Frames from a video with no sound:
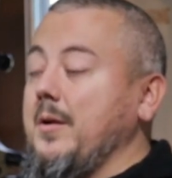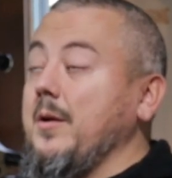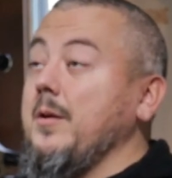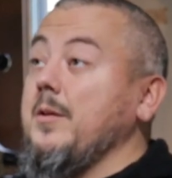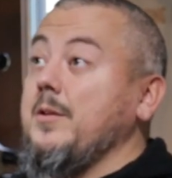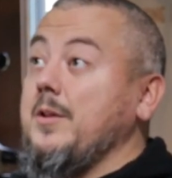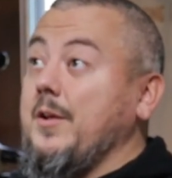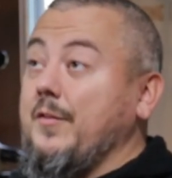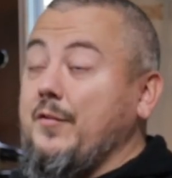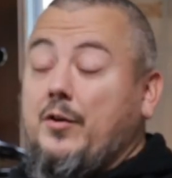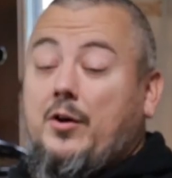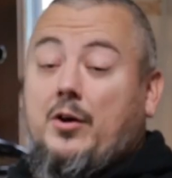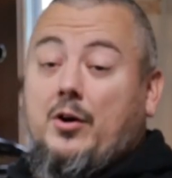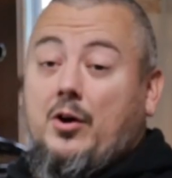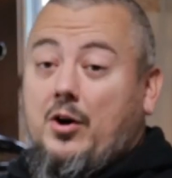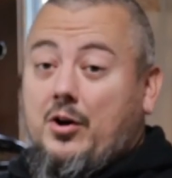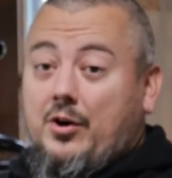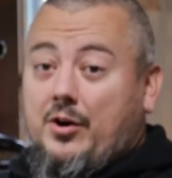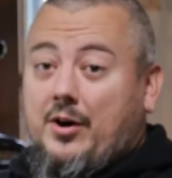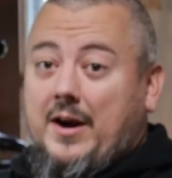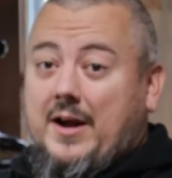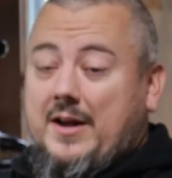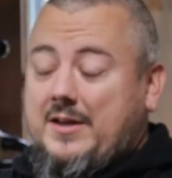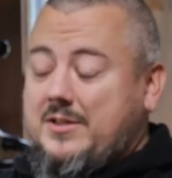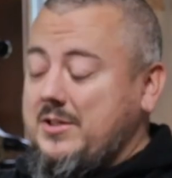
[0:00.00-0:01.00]
it's definitely a
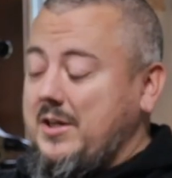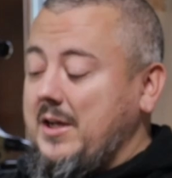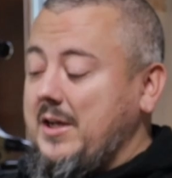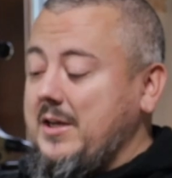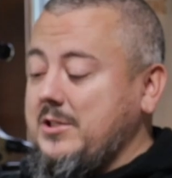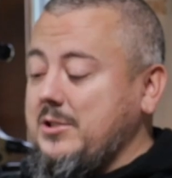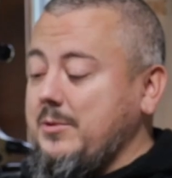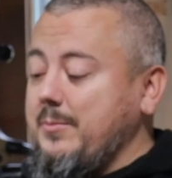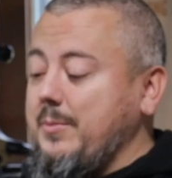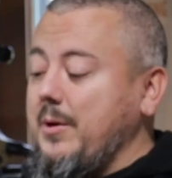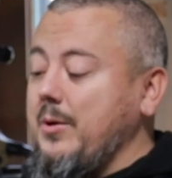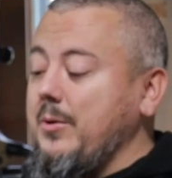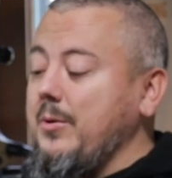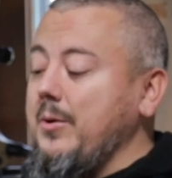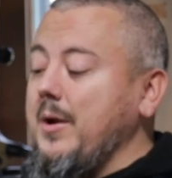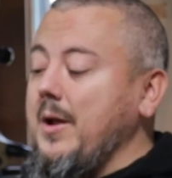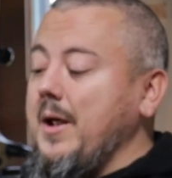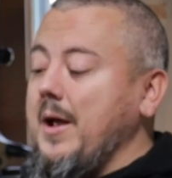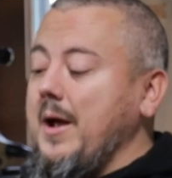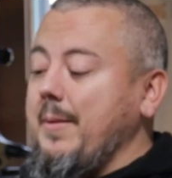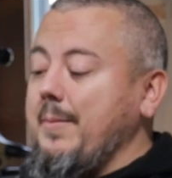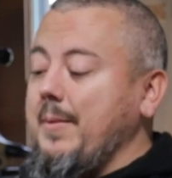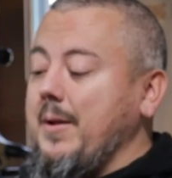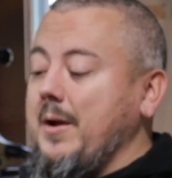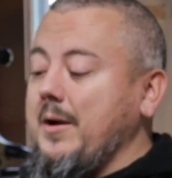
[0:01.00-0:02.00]
longer axle bow.
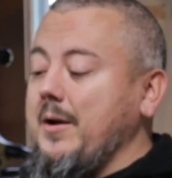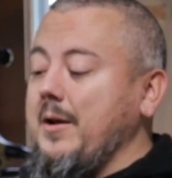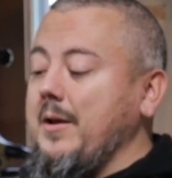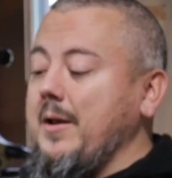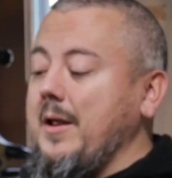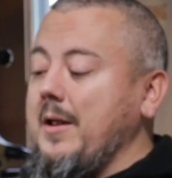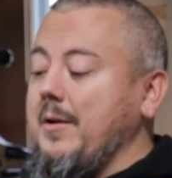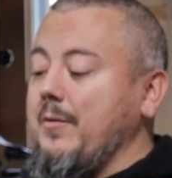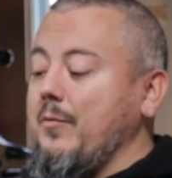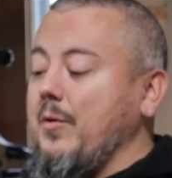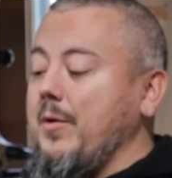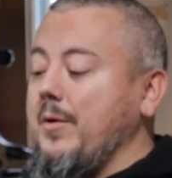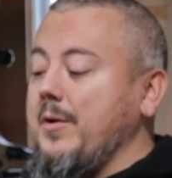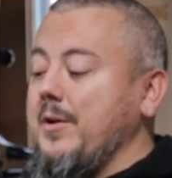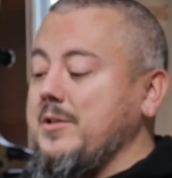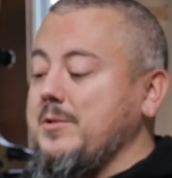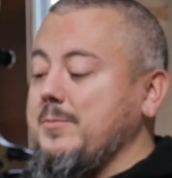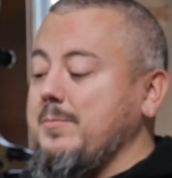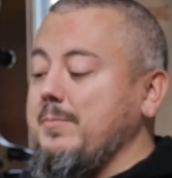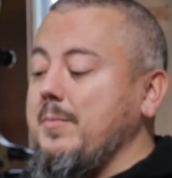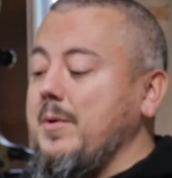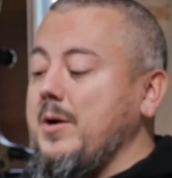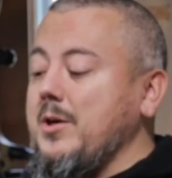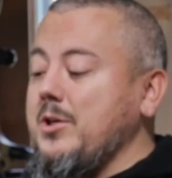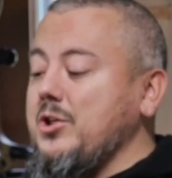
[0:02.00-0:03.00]
I'm not going to run as
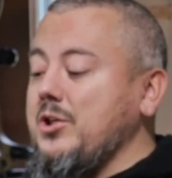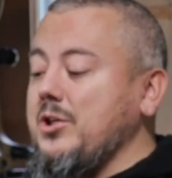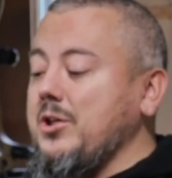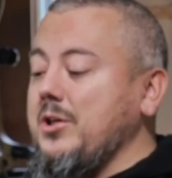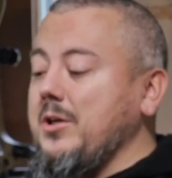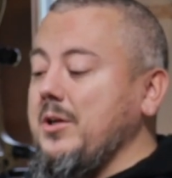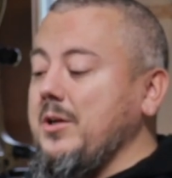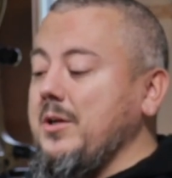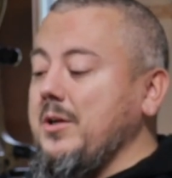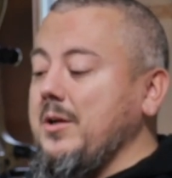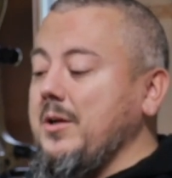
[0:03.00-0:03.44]
much